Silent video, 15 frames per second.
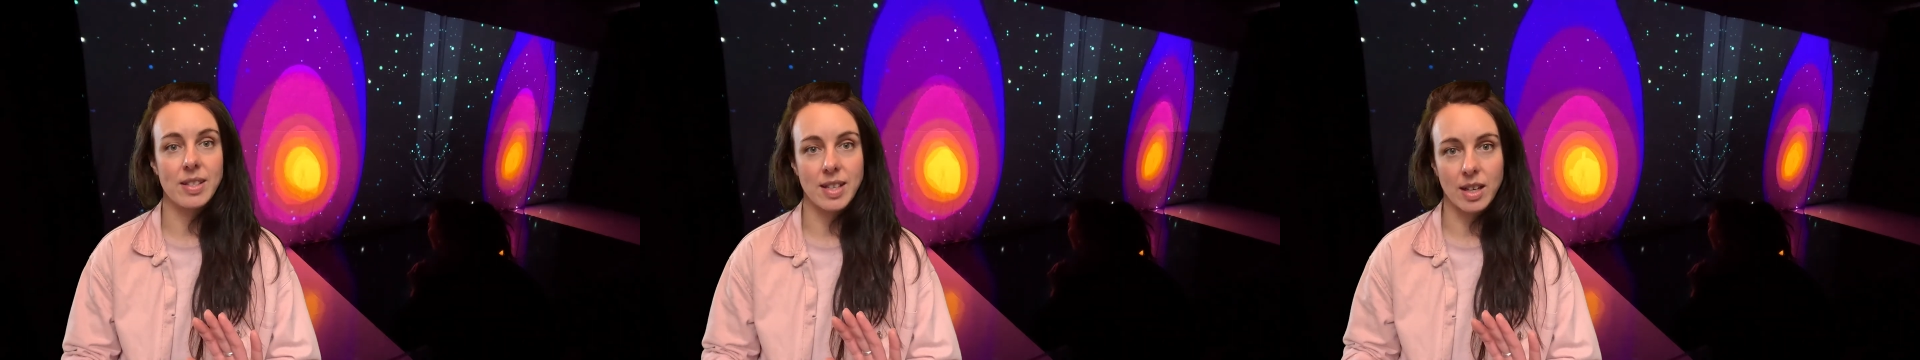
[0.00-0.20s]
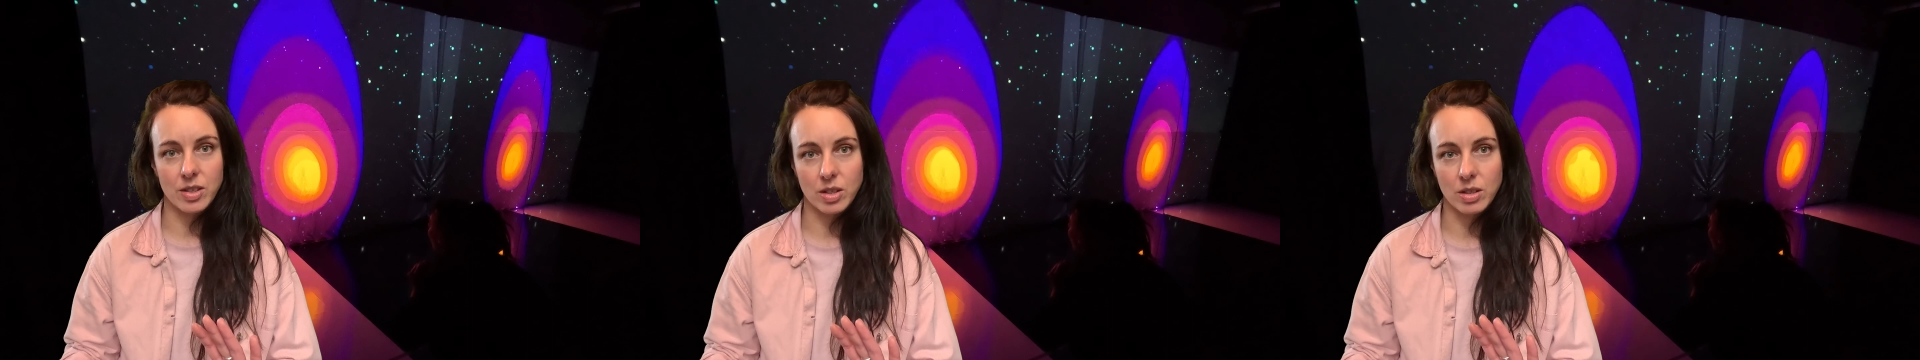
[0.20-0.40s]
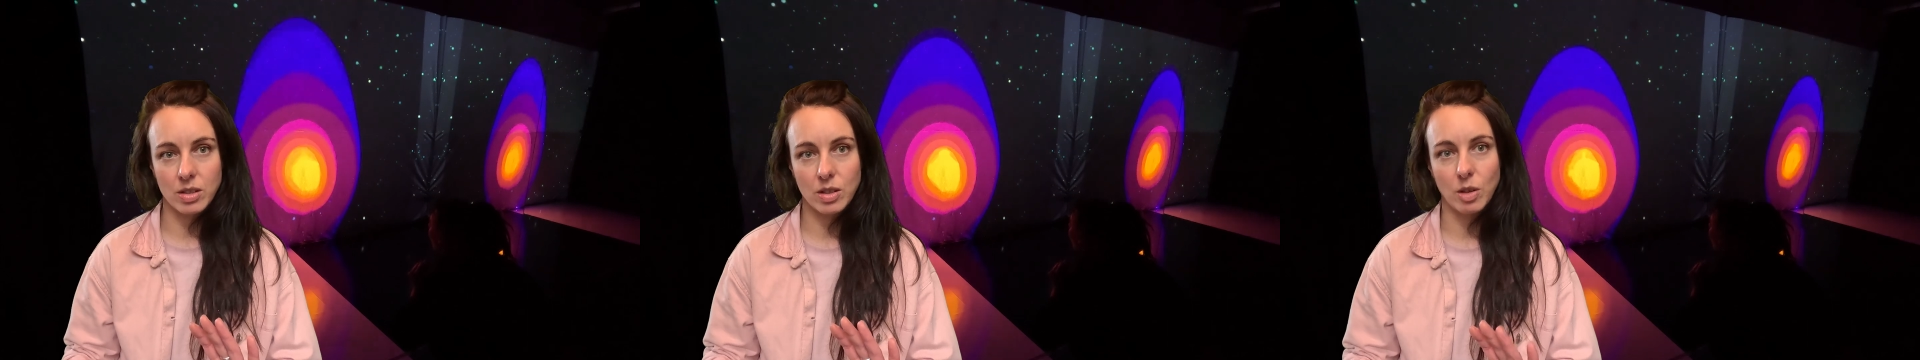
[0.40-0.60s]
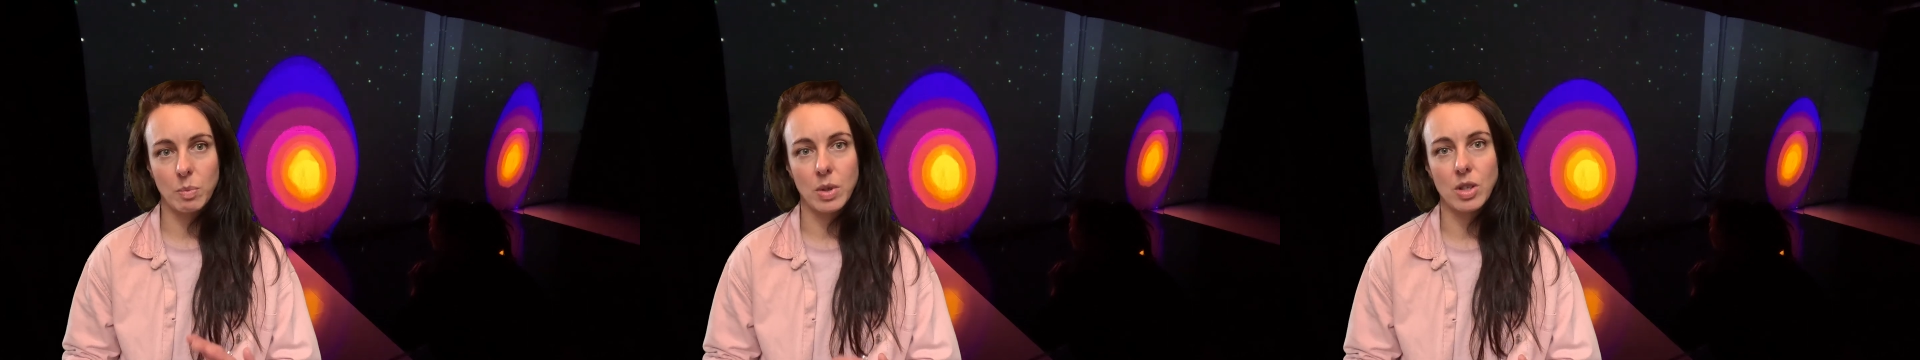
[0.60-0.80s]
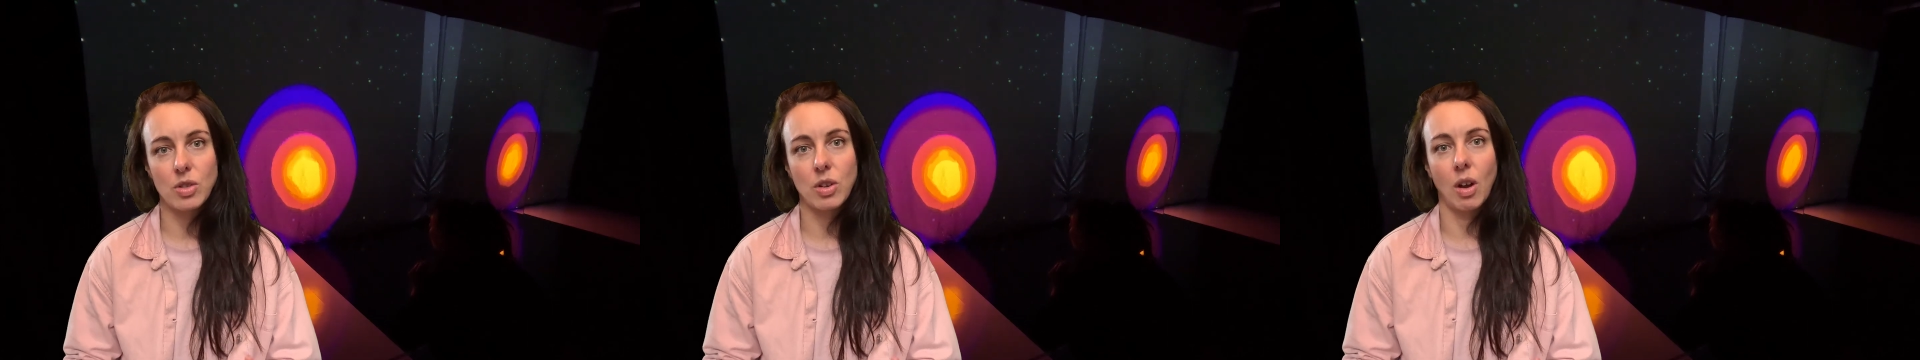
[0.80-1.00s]
sections could
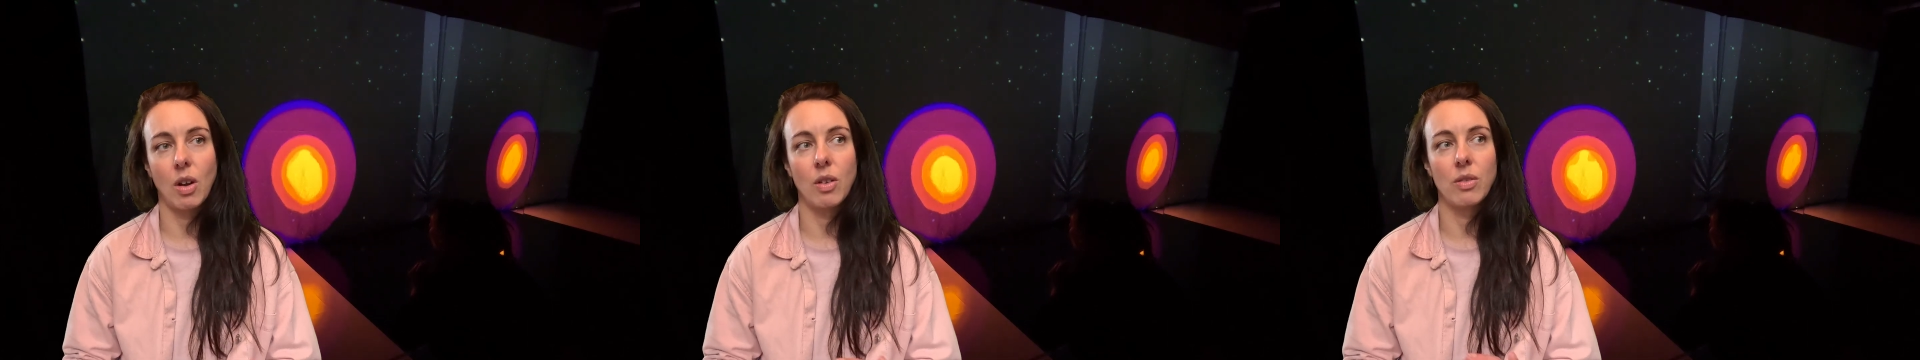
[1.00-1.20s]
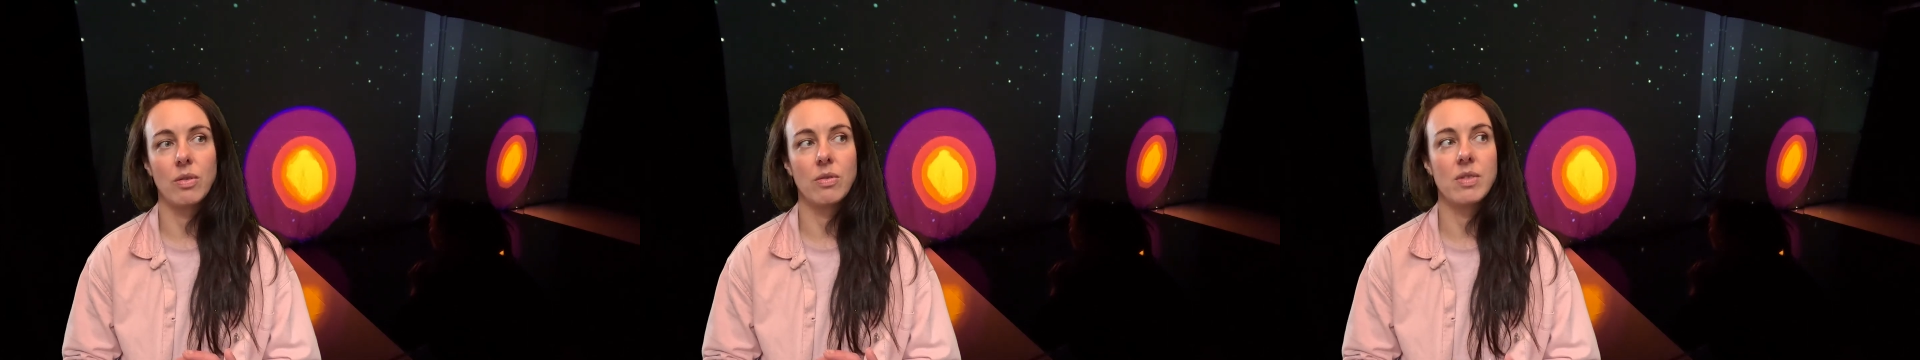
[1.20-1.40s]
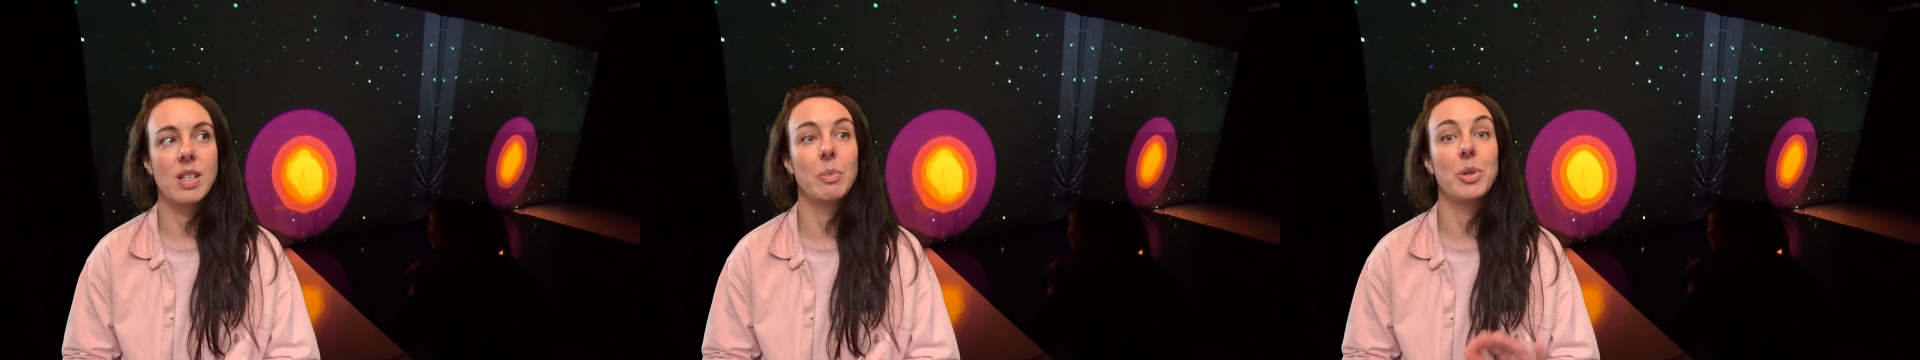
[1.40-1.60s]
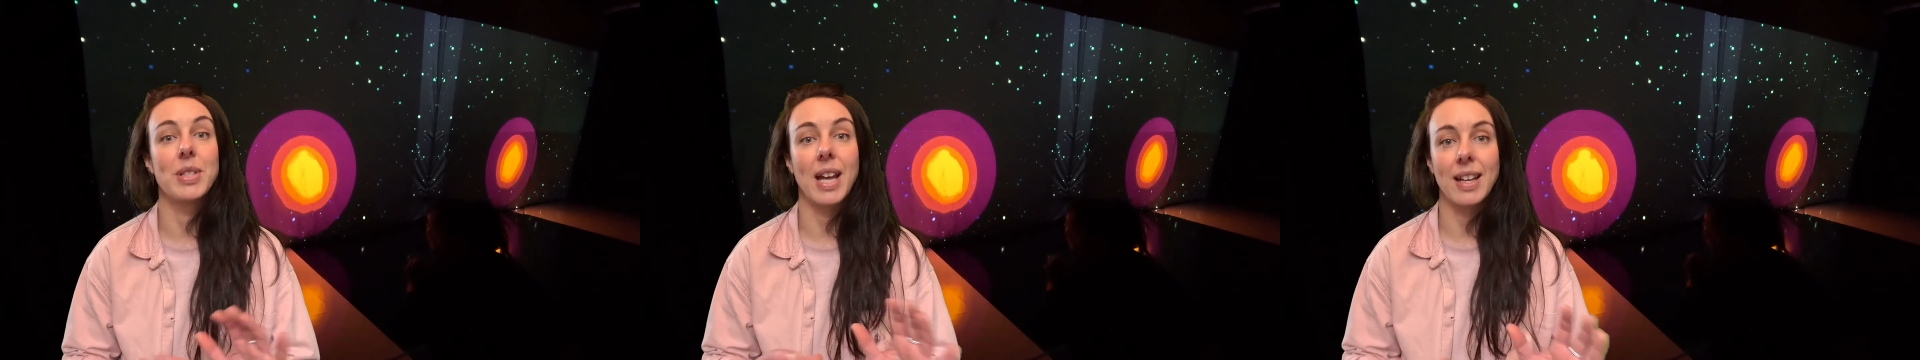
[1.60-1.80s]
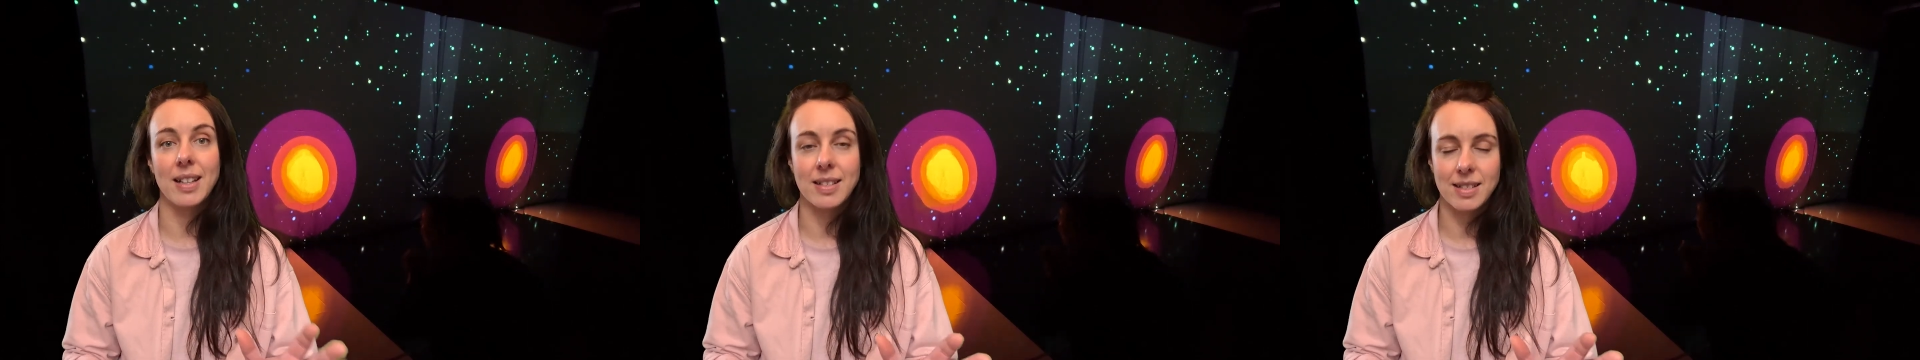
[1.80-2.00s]
be shown
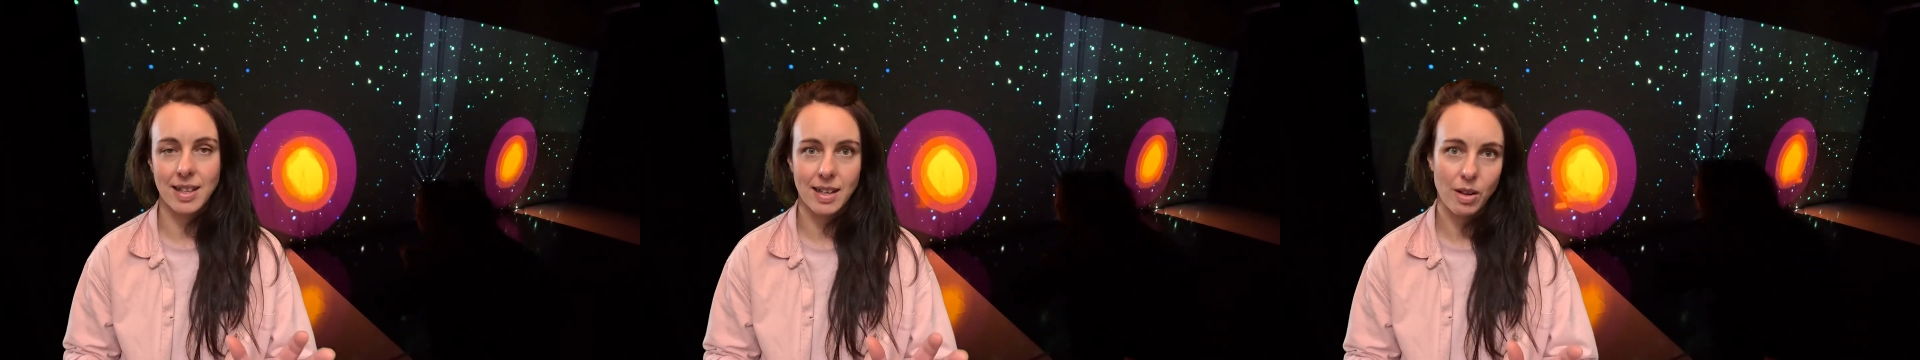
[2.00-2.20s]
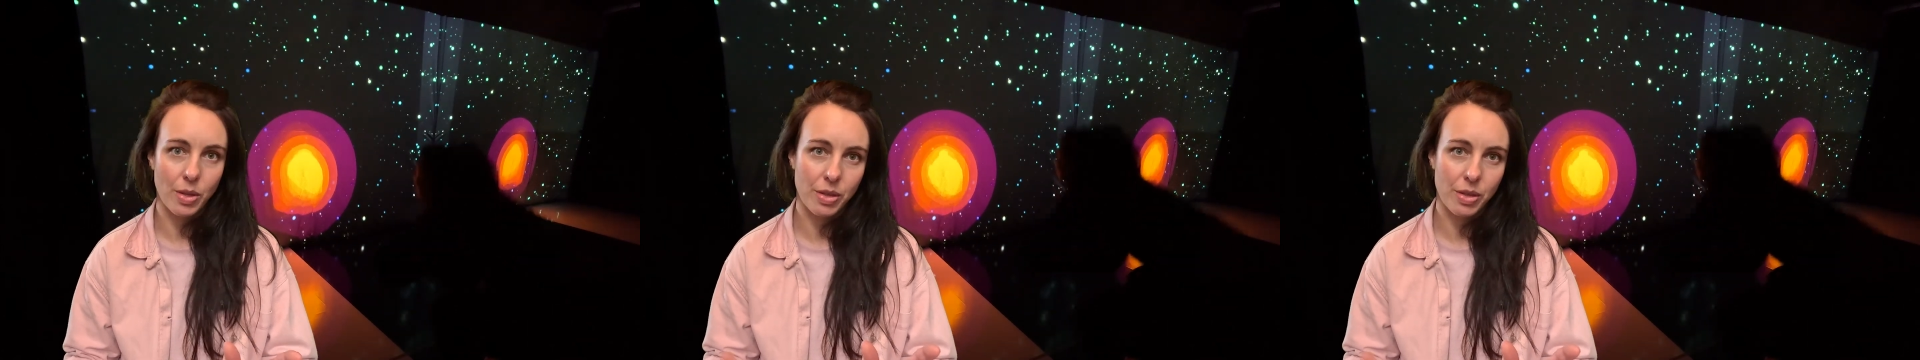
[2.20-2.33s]
simultaneously